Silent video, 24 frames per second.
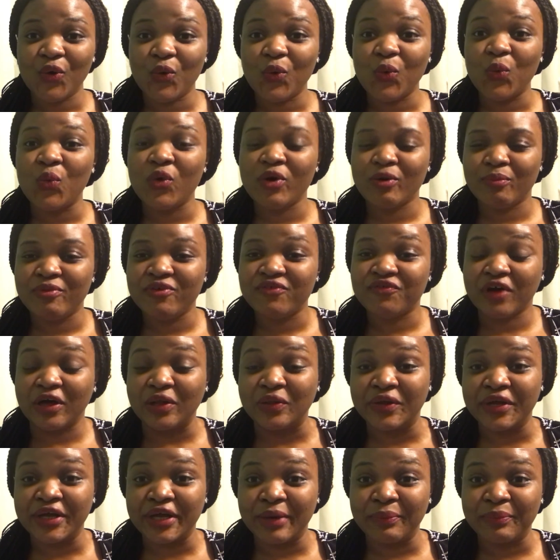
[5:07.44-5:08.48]
We'll be
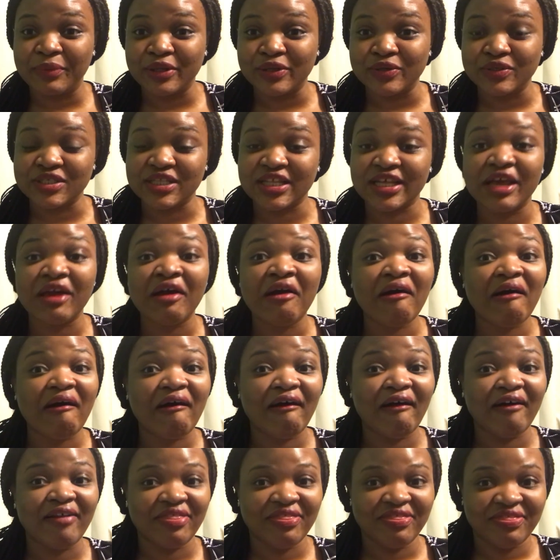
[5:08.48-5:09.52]
following up closely
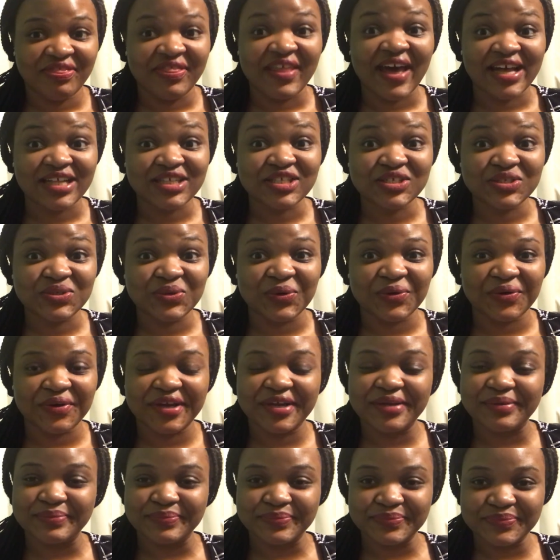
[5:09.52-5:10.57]
on that
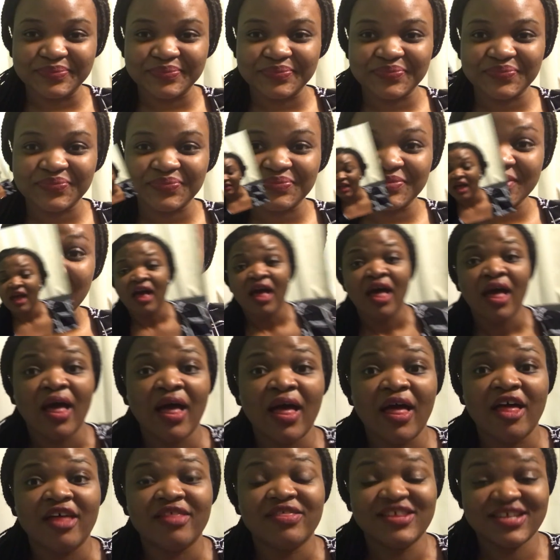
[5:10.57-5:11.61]
story.
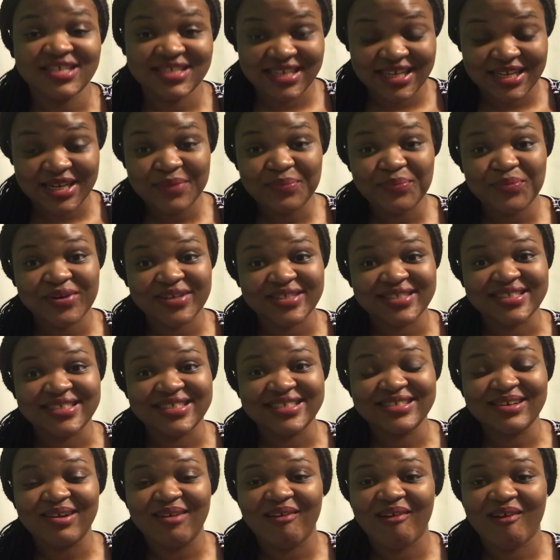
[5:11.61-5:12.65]
The Senate
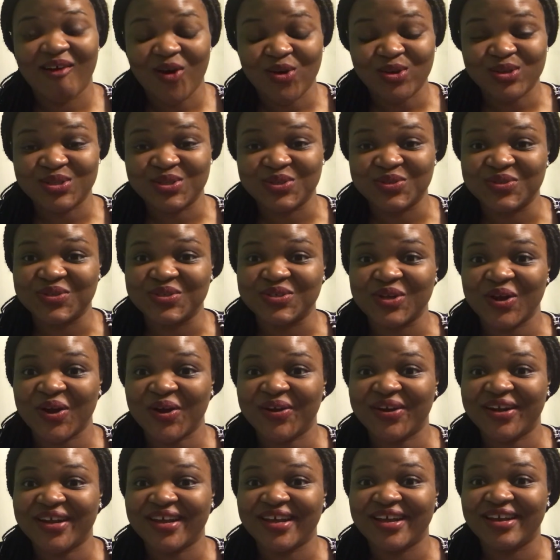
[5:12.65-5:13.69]
president also
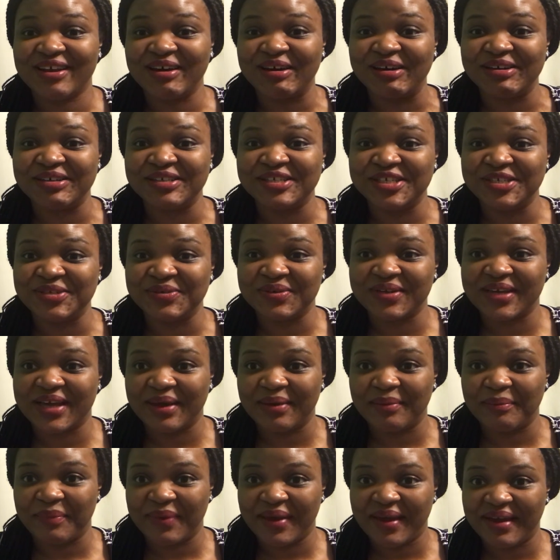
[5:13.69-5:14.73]
started a new
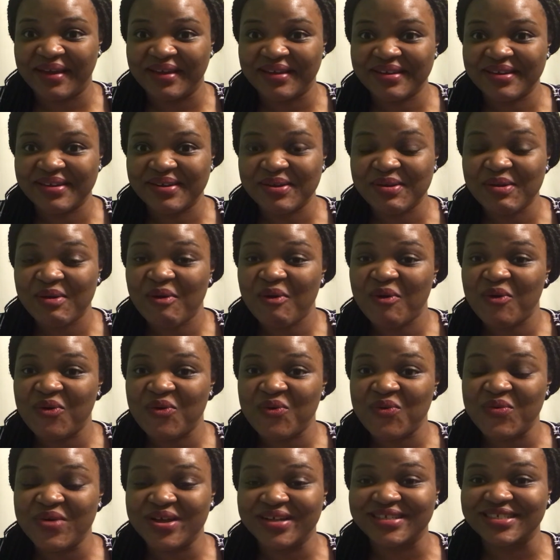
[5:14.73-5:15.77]
campaign,
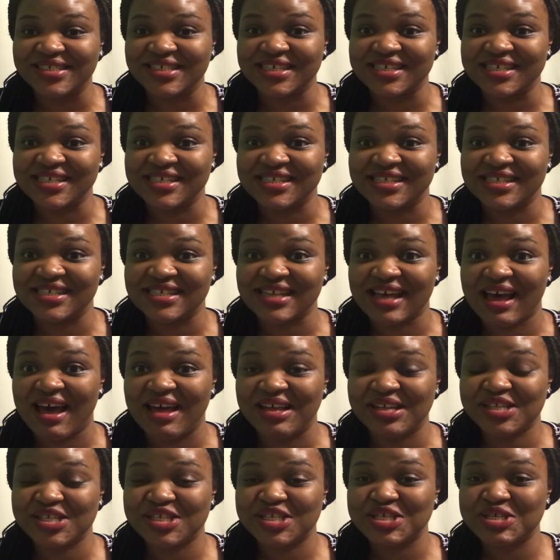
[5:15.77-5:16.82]
which is
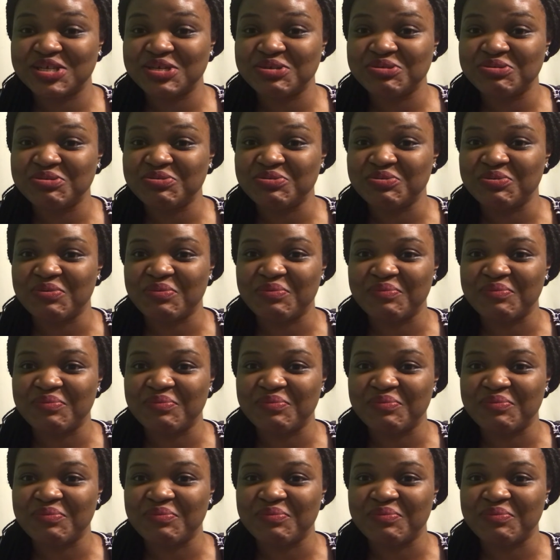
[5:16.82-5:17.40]
to